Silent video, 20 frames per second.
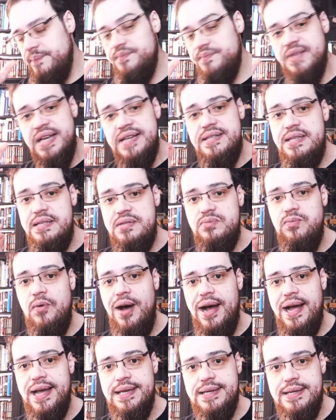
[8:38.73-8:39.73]
This is
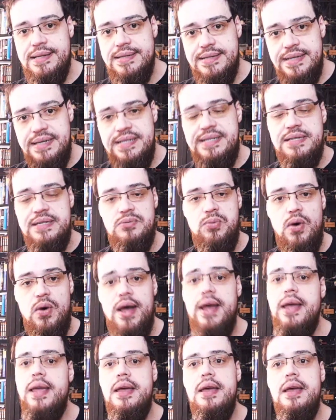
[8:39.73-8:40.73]

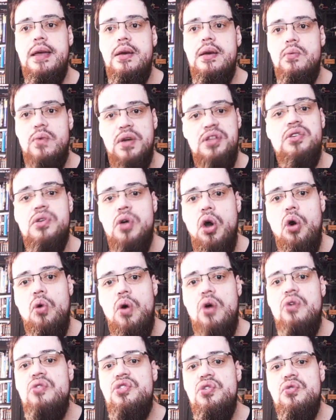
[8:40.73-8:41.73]
why when you go
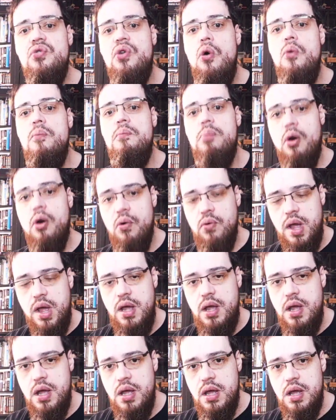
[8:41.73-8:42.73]
woke, you go broke.
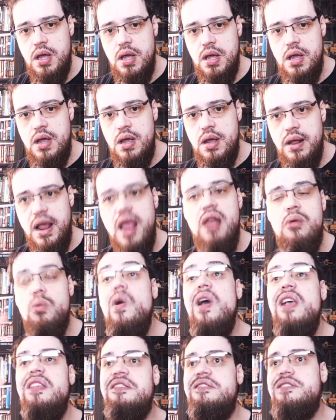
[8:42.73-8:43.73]
It
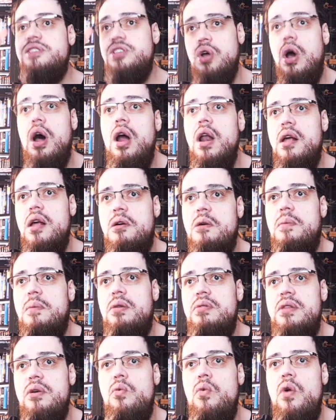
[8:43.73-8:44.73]
was tolerable.
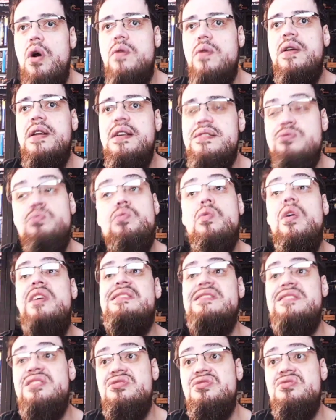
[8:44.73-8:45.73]
The wokeness
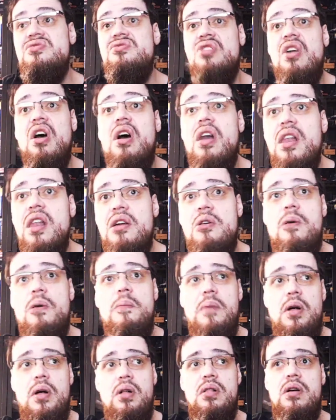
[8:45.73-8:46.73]
was
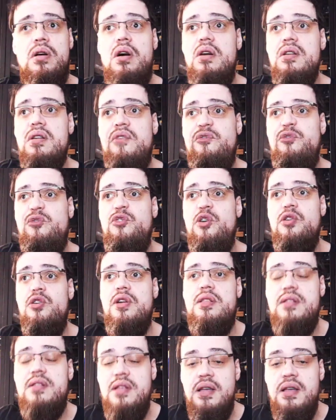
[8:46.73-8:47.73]
tolerable on the 4th